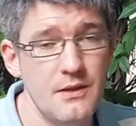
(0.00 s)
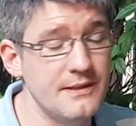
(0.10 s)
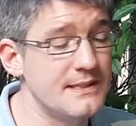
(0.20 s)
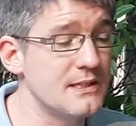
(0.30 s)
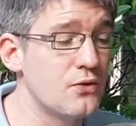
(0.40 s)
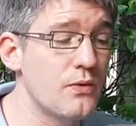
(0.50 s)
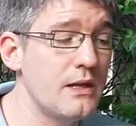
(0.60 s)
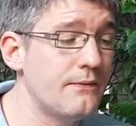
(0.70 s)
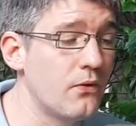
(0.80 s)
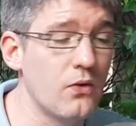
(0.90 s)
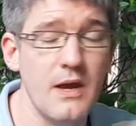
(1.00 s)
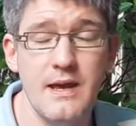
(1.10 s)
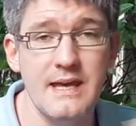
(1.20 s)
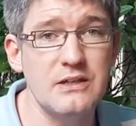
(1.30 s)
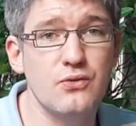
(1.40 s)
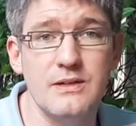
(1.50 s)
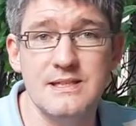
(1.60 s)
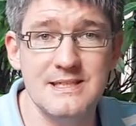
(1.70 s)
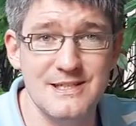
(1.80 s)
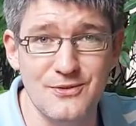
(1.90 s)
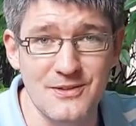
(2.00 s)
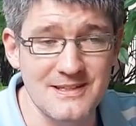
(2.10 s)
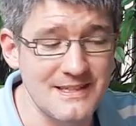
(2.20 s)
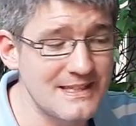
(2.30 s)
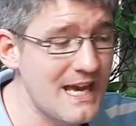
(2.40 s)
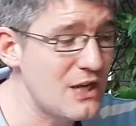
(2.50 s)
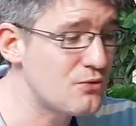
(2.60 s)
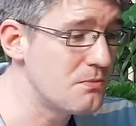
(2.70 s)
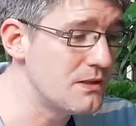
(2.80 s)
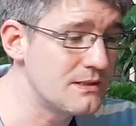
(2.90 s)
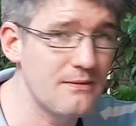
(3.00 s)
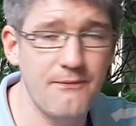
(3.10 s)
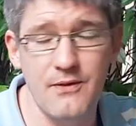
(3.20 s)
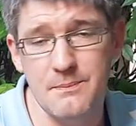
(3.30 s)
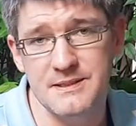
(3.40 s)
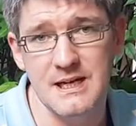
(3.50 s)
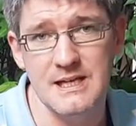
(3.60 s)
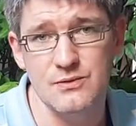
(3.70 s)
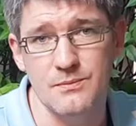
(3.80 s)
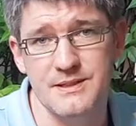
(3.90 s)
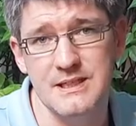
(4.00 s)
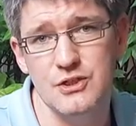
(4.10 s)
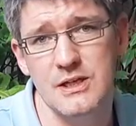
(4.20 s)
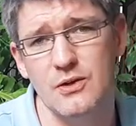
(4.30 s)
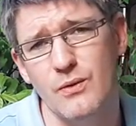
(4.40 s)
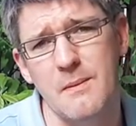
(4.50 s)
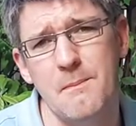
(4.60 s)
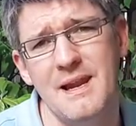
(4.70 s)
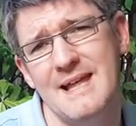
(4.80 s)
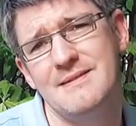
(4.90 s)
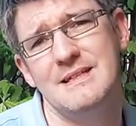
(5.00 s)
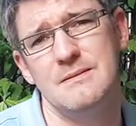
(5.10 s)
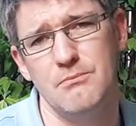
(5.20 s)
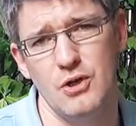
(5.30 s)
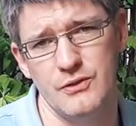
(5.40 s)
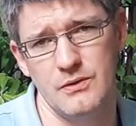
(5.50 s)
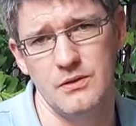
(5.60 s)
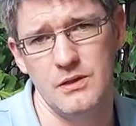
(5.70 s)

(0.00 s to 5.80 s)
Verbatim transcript: This is great for increased student engagement, flipped classroom teaching or a blended model.